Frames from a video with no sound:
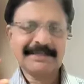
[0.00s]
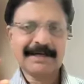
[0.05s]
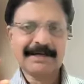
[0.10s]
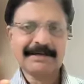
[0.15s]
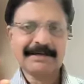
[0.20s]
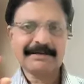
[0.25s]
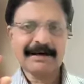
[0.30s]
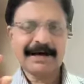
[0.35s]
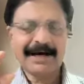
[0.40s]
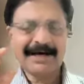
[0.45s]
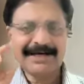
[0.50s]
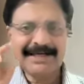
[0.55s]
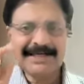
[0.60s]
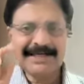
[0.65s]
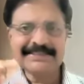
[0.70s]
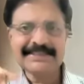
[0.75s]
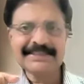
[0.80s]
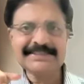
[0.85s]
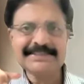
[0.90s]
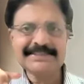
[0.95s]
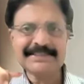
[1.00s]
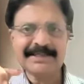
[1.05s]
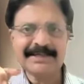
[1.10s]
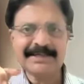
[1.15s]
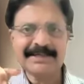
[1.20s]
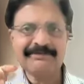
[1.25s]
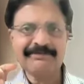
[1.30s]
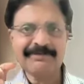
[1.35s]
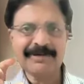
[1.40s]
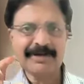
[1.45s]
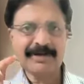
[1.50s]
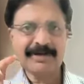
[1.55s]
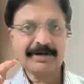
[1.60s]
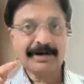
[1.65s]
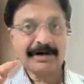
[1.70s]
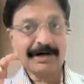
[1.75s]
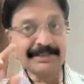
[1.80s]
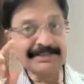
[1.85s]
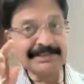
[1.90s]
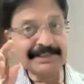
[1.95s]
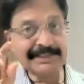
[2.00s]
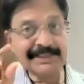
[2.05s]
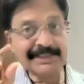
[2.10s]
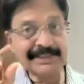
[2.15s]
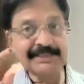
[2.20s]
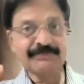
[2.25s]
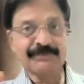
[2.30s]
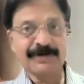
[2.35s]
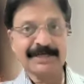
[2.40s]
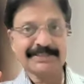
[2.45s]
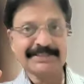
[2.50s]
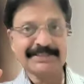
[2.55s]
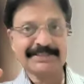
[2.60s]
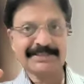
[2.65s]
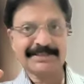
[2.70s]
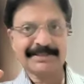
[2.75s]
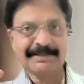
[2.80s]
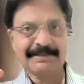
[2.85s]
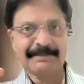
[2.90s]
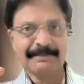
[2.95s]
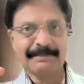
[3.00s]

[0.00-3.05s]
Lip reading: they are highly sensitive, onset is fast.